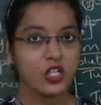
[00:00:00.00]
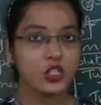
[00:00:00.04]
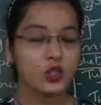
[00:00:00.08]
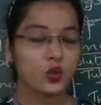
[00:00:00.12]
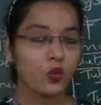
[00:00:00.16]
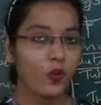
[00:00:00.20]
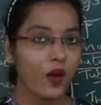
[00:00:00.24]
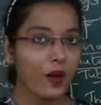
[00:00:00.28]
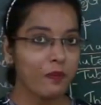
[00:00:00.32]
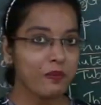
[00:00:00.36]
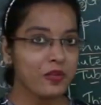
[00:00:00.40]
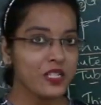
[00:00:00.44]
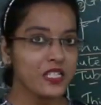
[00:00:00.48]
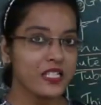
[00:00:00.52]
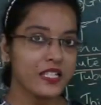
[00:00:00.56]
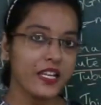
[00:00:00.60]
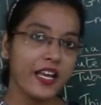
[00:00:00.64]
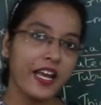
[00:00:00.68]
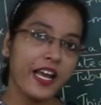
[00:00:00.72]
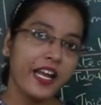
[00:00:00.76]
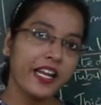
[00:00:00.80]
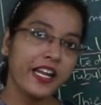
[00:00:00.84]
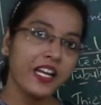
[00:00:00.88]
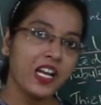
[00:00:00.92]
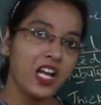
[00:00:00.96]
Squamous
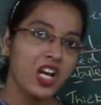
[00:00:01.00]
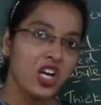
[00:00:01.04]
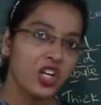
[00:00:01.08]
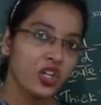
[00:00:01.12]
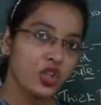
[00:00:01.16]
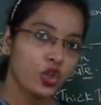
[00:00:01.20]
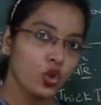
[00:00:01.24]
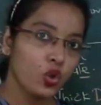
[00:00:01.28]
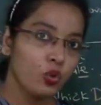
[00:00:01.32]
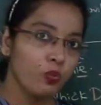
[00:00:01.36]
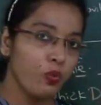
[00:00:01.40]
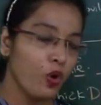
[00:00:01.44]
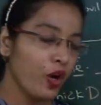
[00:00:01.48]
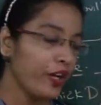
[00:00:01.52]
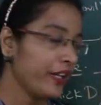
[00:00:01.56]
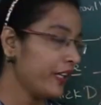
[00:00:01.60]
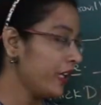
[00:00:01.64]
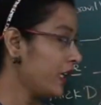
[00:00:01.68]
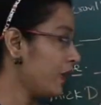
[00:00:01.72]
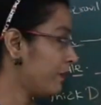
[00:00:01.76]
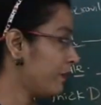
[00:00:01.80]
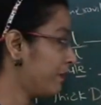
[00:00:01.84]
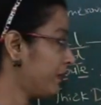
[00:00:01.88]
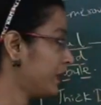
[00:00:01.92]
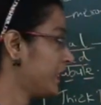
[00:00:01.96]
and
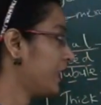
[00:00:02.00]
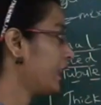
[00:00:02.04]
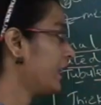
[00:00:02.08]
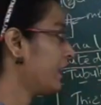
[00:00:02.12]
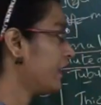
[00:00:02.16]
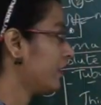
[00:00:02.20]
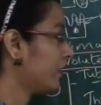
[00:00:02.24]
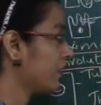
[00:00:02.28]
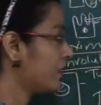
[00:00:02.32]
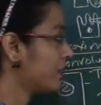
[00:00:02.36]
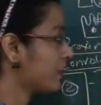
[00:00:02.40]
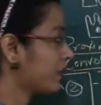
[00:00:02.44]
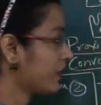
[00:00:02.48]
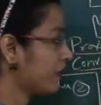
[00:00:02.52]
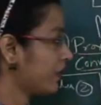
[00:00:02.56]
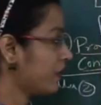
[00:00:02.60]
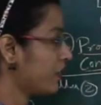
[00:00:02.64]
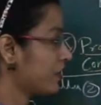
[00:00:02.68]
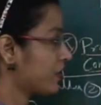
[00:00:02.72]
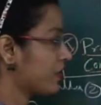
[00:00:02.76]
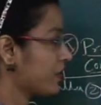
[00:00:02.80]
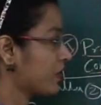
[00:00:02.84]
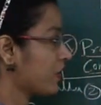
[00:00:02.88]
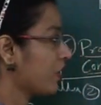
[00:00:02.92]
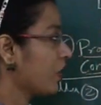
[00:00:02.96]
cuboidal epithelial
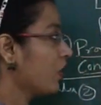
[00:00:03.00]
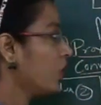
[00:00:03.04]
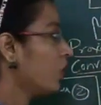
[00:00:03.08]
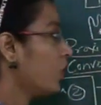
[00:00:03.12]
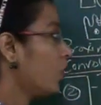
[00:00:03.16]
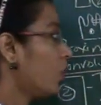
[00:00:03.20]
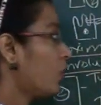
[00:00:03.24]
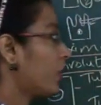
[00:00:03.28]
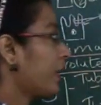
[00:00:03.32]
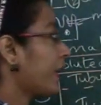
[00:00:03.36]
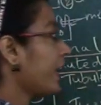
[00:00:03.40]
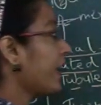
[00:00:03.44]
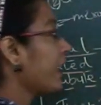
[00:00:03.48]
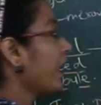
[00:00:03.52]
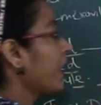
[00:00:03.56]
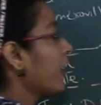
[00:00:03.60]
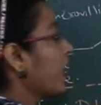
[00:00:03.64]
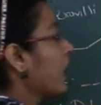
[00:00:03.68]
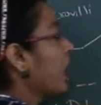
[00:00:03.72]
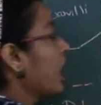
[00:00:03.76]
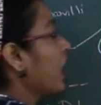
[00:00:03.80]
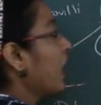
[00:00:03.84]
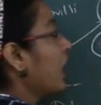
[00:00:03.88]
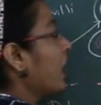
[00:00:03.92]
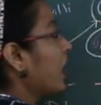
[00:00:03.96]
cells. Okay,
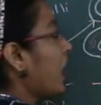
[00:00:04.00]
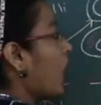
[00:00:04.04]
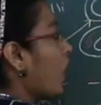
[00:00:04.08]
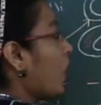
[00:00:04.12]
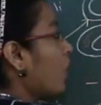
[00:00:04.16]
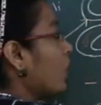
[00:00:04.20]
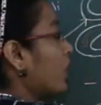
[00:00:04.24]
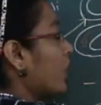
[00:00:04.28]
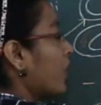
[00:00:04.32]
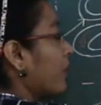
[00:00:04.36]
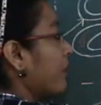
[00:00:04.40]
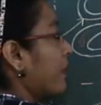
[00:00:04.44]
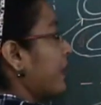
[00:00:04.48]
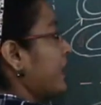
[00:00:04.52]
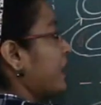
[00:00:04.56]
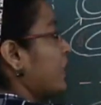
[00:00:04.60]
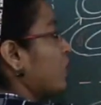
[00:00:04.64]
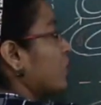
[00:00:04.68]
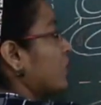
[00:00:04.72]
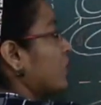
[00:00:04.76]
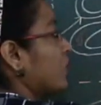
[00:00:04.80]
now coming to